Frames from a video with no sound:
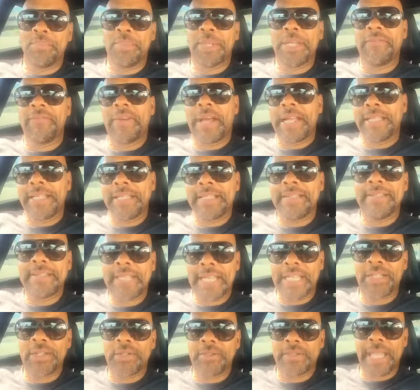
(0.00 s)
But if I didn't
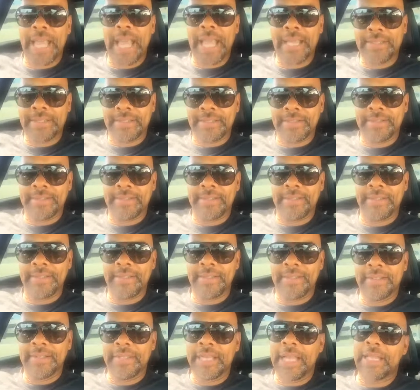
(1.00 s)
take those actions,
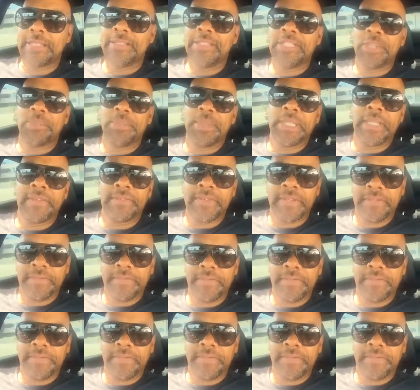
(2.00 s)
I'd still be living in